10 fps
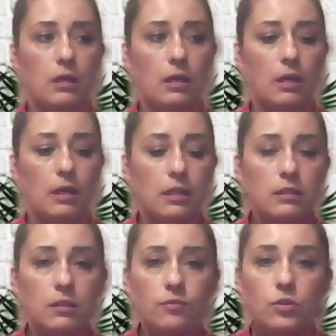an
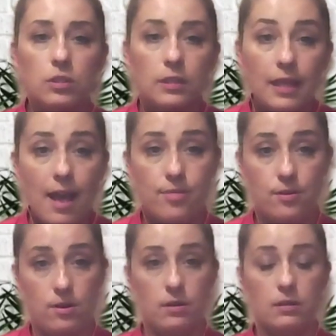interview
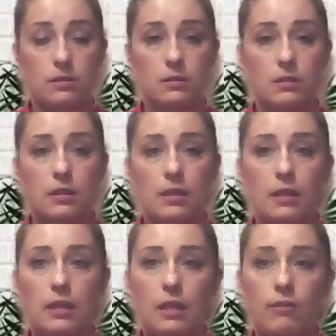together.
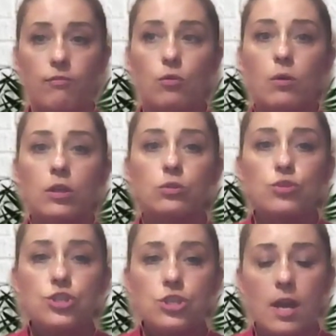If you want to
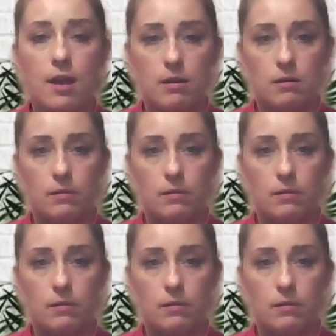share